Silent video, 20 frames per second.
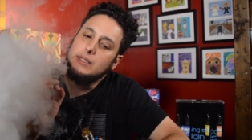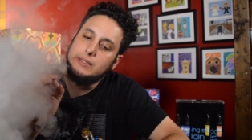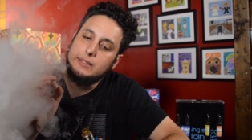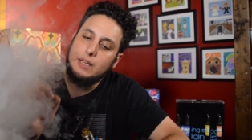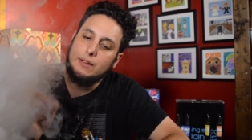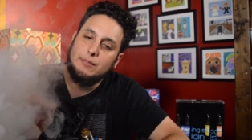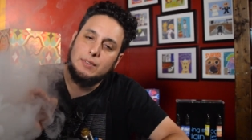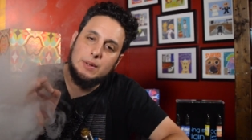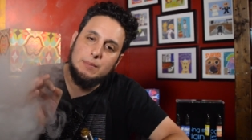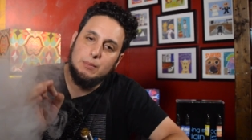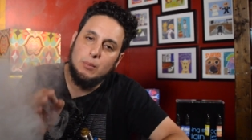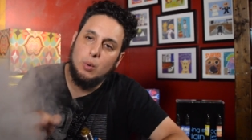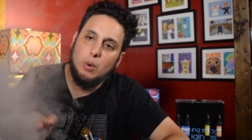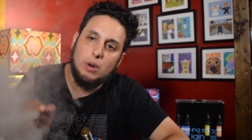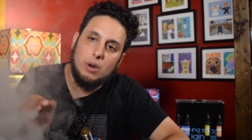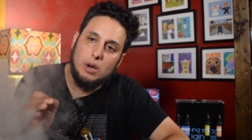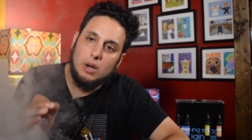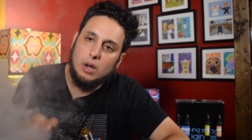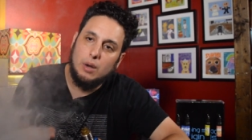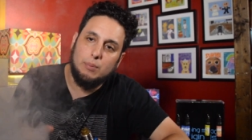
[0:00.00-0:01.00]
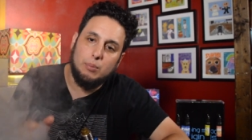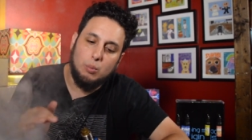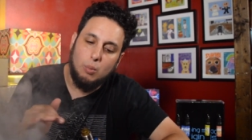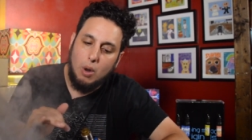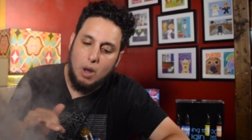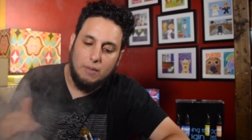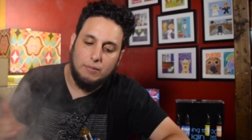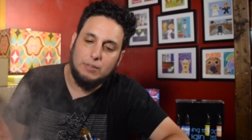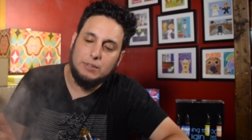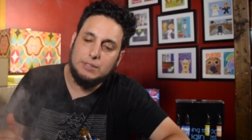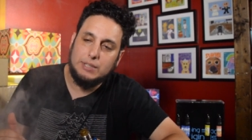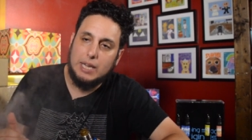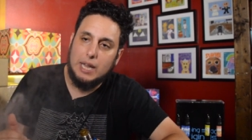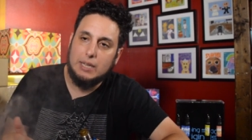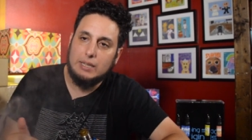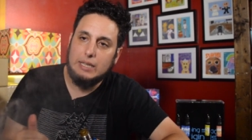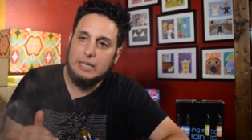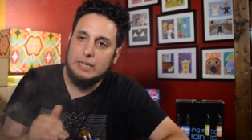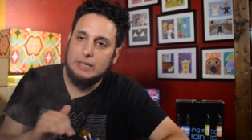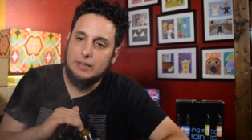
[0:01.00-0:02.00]
Definitely more up Waffles
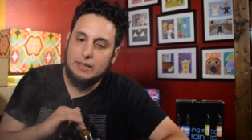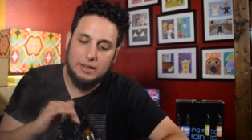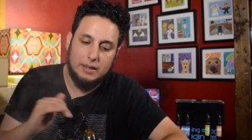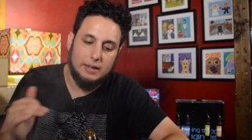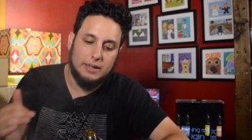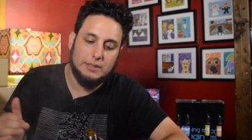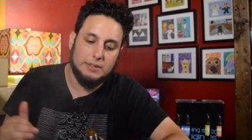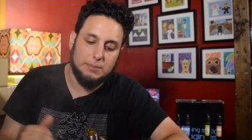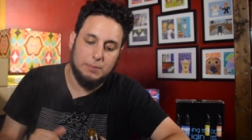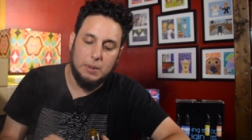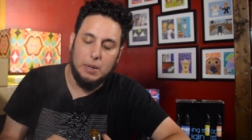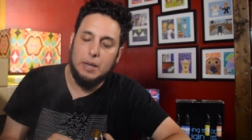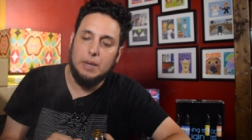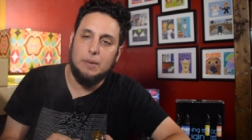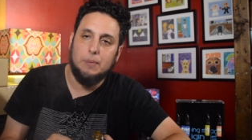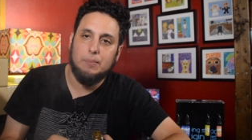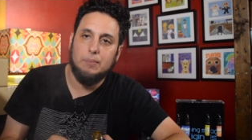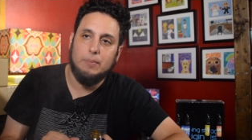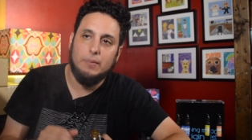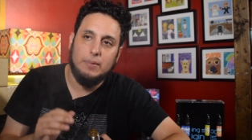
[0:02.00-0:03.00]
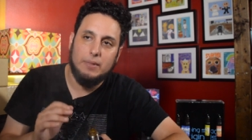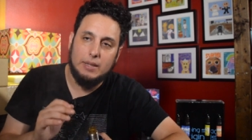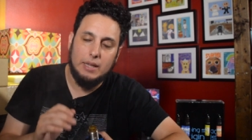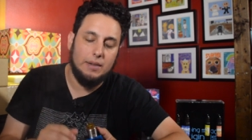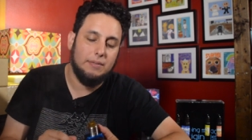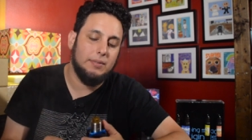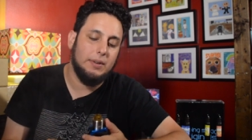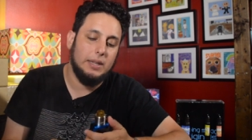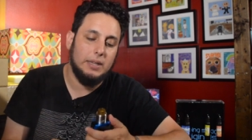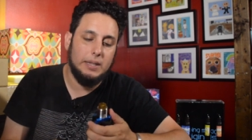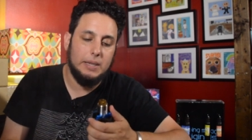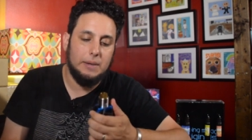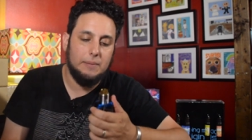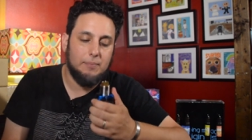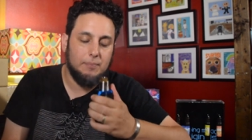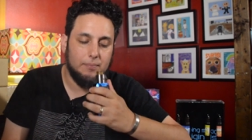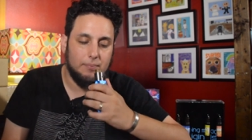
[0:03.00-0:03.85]
Alley than it is mine, definitely.